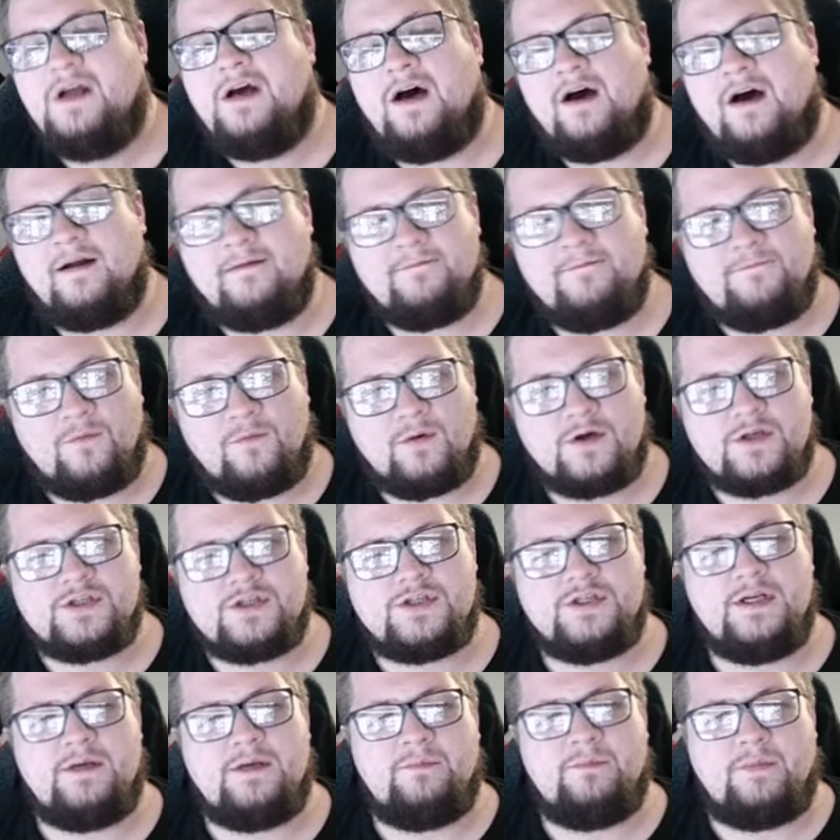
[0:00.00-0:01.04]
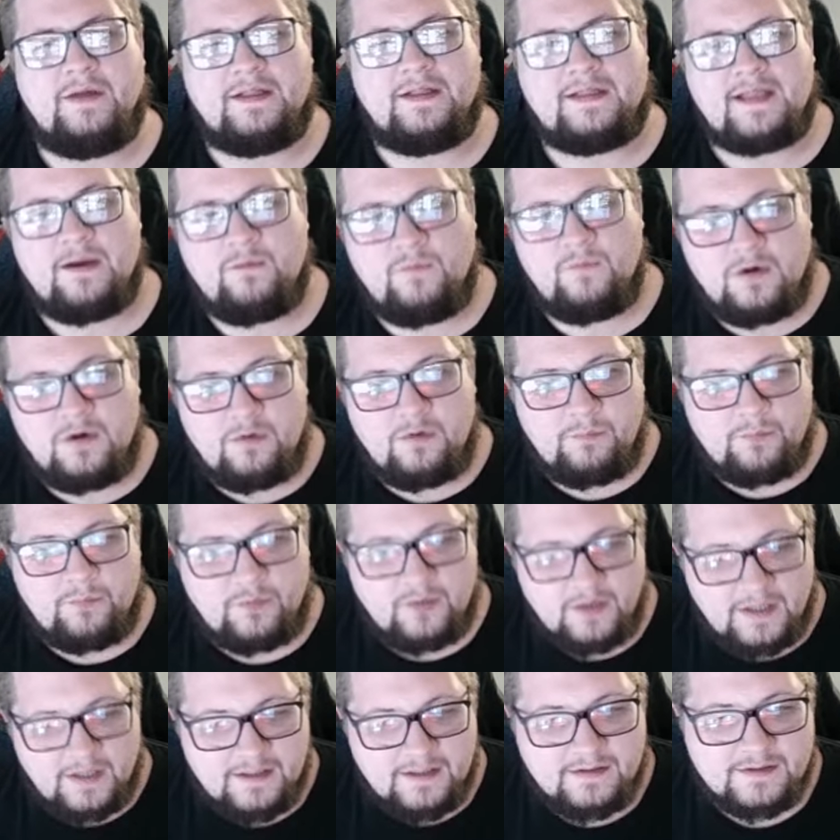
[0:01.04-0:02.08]
Unfortunate, but that will
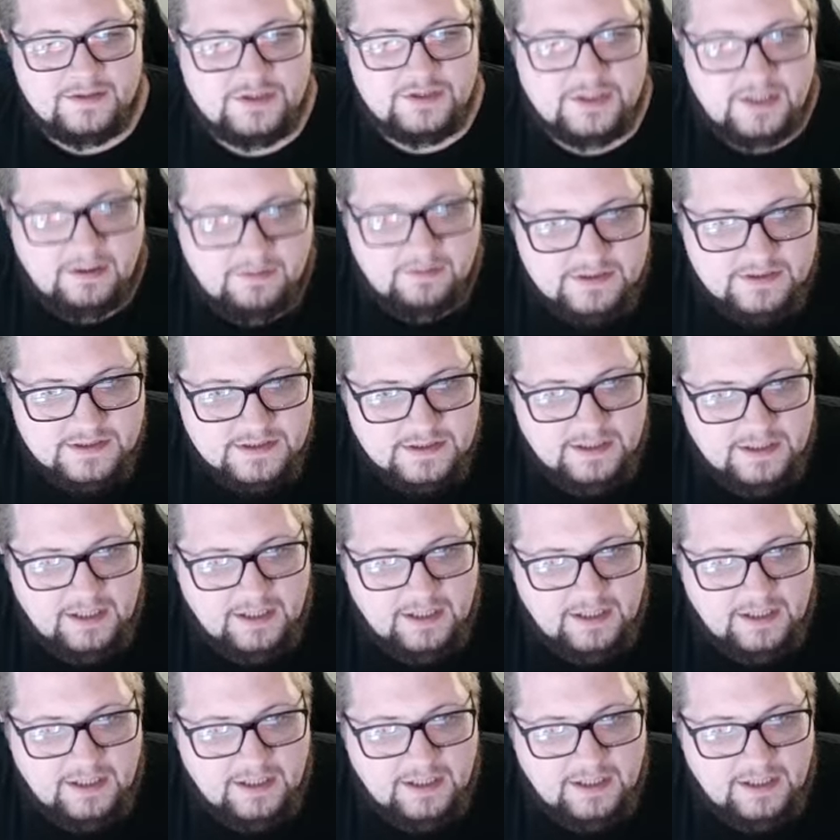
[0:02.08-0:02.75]
put the Jellicent